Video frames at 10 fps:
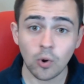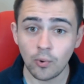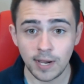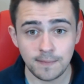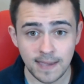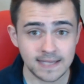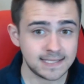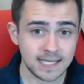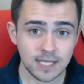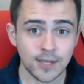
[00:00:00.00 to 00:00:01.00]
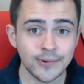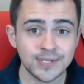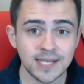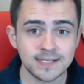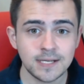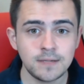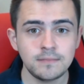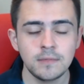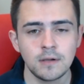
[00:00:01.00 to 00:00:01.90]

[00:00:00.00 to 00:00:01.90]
Coinbase ecosystem,